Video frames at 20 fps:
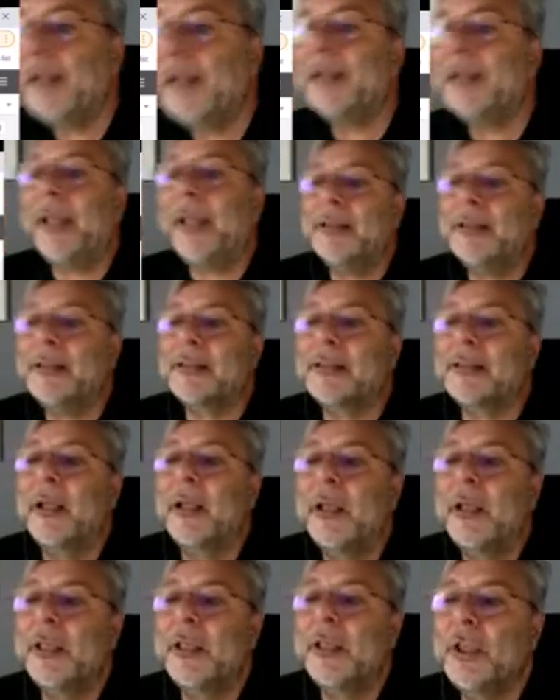a
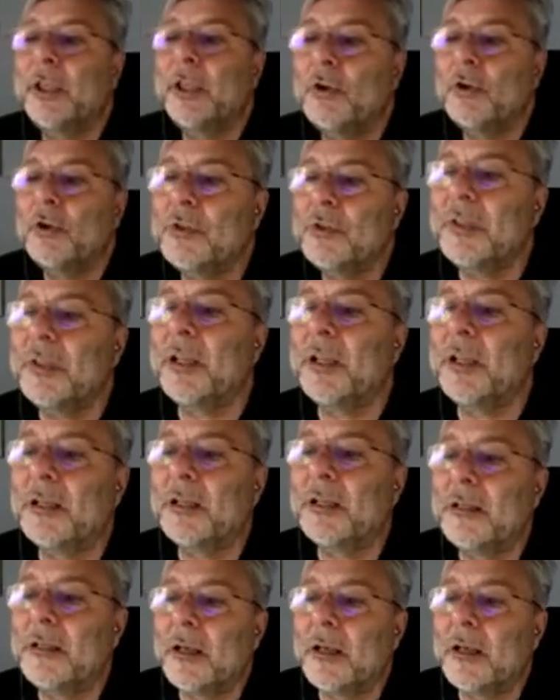text using